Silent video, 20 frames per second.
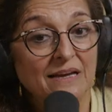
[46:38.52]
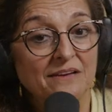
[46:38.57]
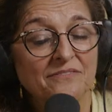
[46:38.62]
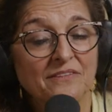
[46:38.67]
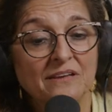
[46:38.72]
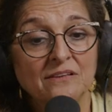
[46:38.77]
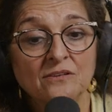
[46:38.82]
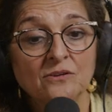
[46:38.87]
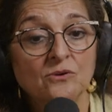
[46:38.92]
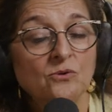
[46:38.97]
life
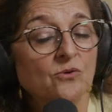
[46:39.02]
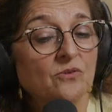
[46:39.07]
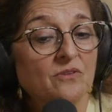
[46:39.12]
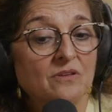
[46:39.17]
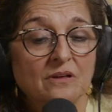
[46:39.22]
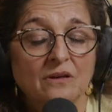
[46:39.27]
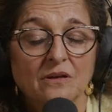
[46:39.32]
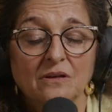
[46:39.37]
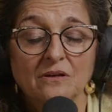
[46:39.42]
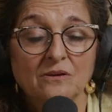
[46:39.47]
and know
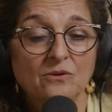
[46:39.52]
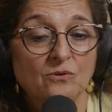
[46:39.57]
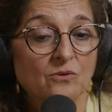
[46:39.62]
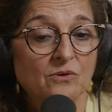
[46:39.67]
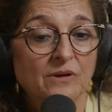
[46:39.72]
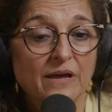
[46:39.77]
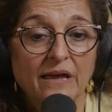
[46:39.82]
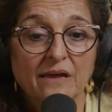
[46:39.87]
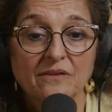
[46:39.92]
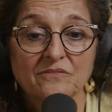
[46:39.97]
that, you know,
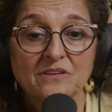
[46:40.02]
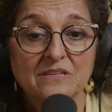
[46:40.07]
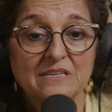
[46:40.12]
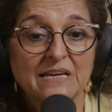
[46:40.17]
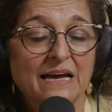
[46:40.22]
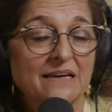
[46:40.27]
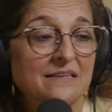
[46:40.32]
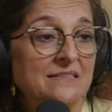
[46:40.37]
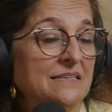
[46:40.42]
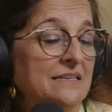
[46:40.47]
okay, if the
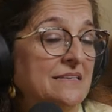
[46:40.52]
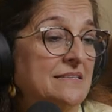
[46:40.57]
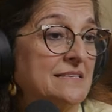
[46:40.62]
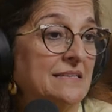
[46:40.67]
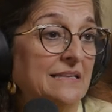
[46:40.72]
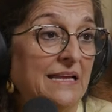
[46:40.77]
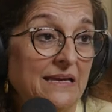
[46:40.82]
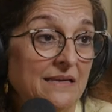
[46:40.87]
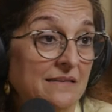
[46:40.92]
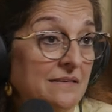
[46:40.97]
taxi is
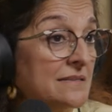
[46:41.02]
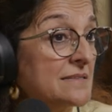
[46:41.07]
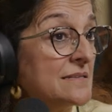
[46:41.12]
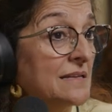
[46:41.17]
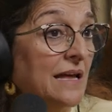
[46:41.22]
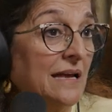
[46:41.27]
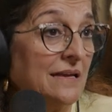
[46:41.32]
late, it's